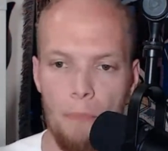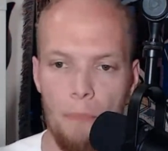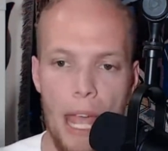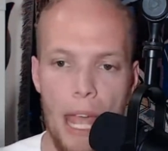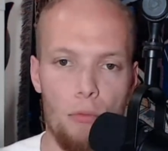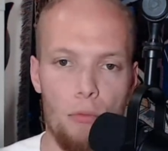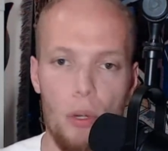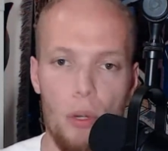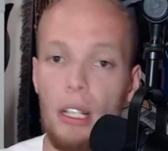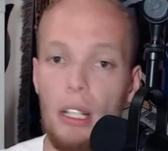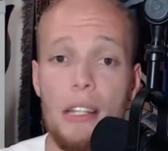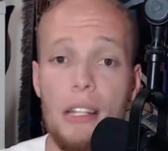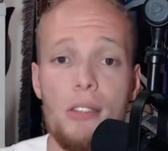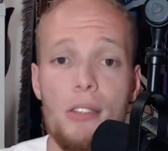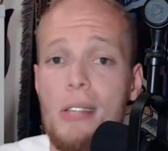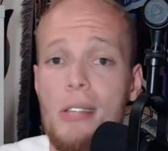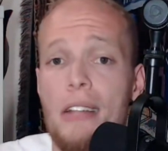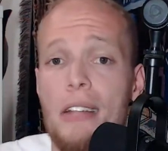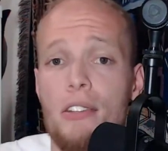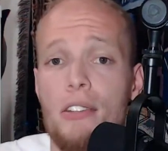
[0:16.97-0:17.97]
And really, the
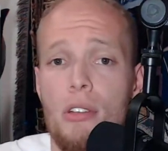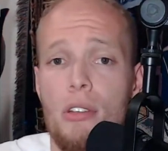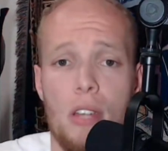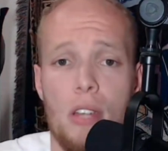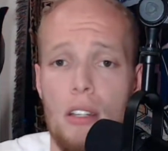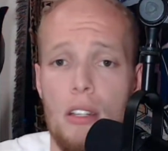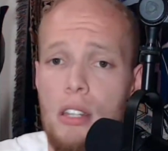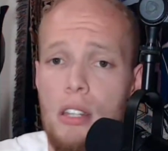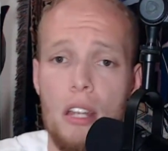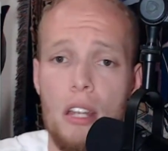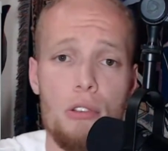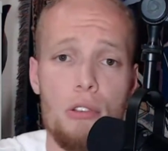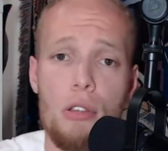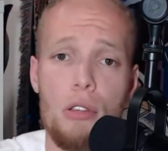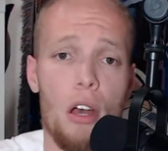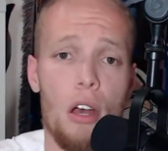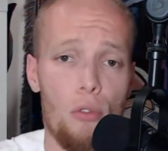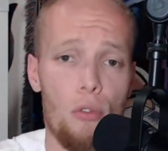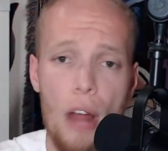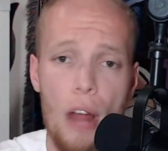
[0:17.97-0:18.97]
Saints just continue
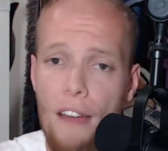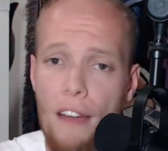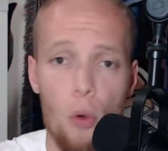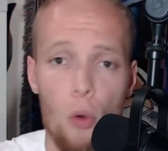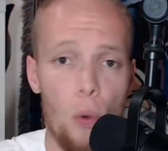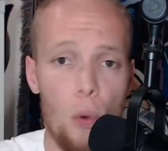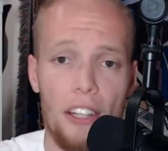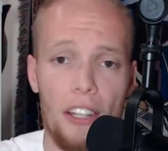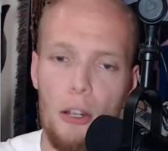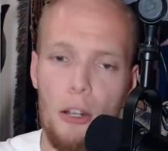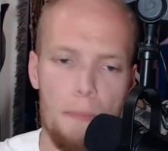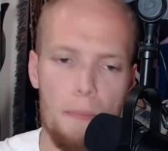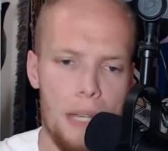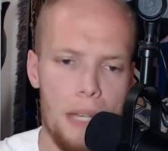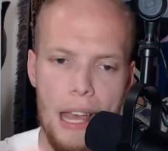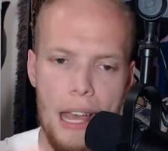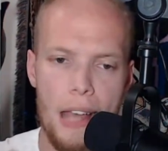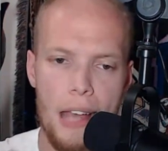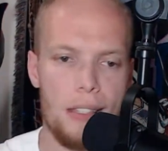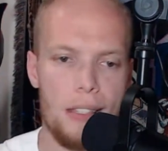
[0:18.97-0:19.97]
to unravel with their
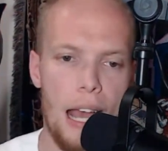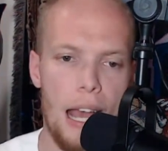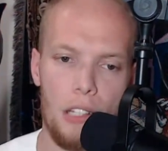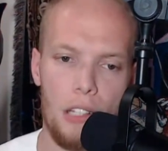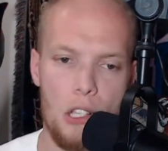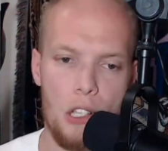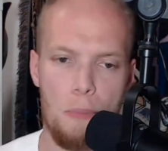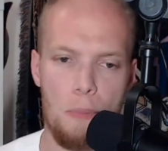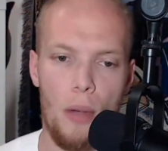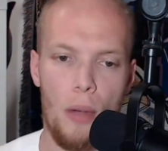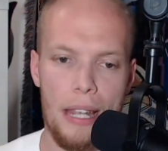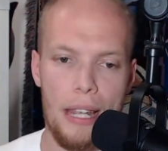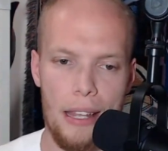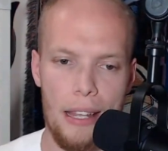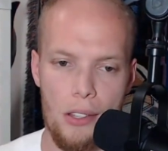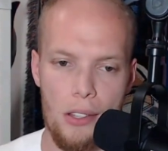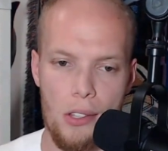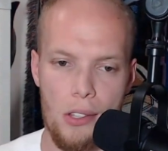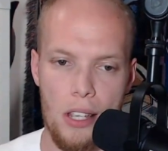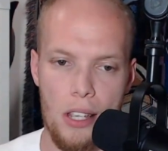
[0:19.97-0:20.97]
BS at this point
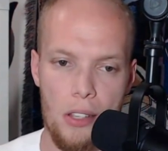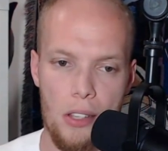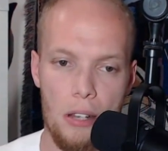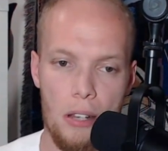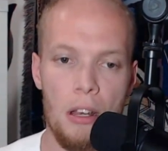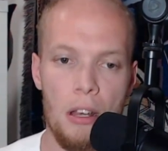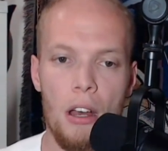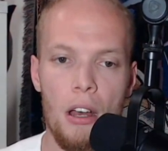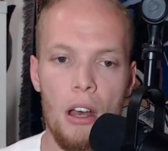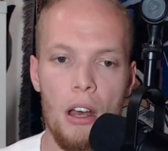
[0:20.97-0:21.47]
in the season.